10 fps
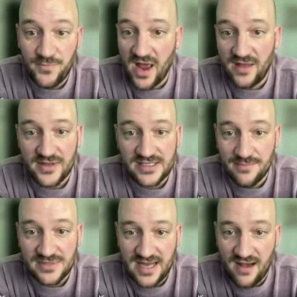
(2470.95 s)
I had the same
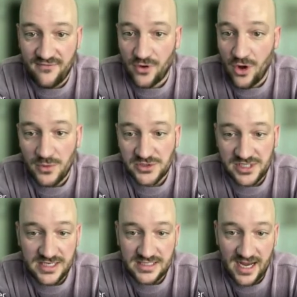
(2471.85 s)
staff for almost
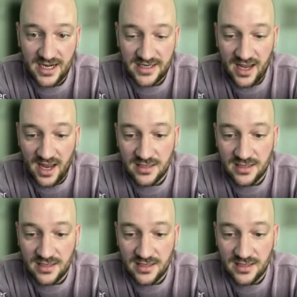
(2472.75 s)
an entire decade.